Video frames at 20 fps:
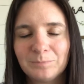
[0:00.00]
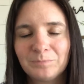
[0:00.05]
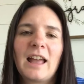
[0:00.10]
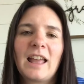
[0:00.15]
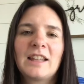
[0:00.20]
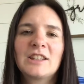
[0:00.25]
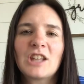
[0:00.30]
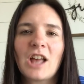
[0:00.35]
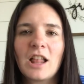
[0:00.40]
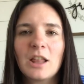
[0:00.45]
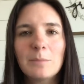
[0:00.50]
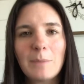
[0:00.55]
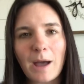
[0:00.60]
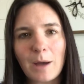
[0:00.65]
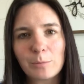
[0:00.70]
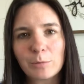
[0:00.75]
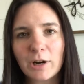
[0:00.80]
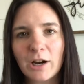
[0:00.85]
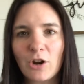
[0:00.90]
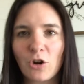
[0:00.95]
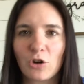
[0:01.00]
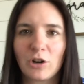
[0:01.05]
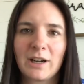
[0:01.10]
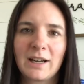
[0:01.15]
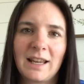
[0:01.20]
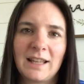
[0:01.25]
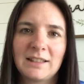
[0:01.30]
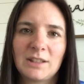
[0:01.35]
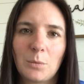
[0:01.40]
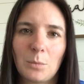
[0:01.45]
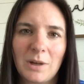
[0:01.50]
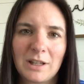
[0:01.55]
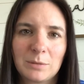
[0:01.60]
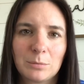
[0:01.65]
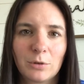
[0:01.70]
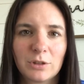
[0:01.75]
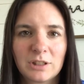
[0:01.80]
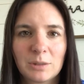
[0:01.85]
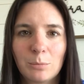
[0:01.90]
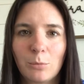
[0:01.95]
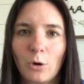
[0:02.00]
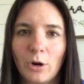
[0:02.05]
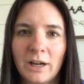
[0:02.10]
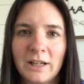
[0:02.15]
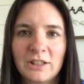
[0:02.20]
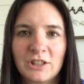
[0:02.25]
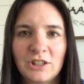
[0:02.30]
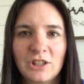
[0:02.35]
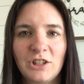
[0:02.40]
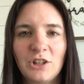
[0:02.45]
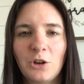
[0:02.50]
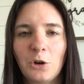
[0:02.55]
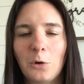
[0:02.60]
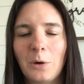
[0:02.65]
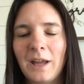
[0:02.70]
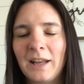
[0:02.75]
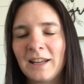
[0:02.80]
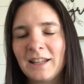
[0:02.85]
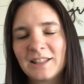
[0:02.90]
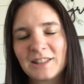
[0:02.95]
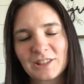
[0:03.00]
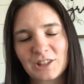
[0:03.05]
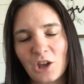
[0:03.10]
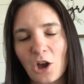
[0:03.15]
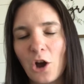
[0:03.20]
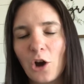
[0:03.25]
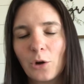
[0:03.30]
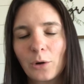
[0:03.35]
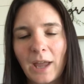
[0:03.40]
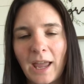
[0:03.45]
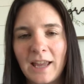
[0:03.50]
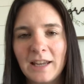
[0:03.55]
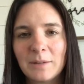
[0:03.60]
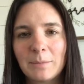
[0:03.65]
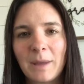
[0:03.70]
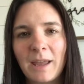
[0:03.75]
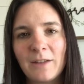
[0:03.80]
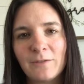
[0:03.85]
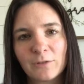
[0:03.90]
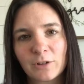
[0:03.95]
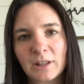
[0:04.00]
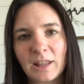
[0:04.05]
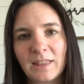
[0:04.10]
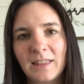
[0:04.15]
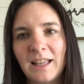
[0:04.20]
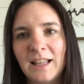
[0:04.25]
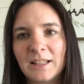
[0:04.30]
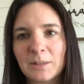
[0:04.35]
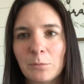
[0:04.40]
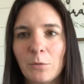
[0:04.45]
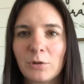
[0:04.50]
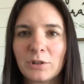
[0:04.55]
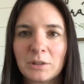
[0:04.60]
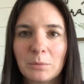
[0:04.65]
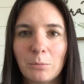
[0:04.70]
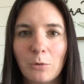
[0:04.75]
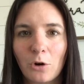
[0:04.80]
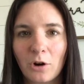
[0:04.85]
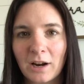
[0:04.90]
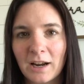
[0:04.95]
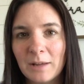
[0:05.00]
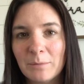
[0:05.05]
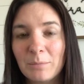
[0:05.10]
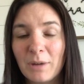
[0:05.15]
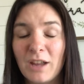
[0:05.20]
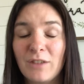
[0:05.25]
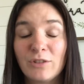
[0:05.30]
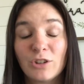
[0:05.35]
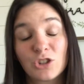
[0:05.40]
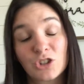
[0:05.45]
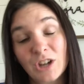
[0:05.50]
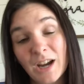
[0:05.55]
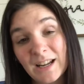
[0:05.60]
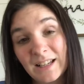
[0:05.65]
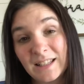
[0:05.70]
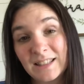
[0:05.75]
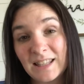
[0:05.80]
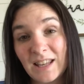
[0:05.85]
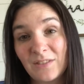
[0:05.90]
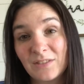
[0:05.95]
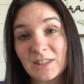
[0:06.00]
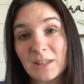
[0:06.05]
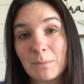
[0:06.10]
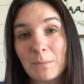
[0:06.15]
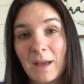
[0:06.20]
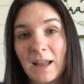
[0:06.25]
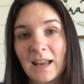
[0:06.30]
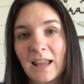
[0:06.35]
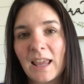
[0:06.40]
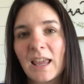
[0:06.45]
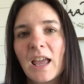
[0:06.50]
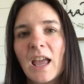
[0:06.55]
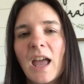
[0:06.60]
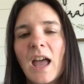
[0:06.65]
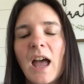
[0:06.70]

It's all about priorities and what's most important to you, and it's okay to pay for the things most important, but if you're trying to save some money,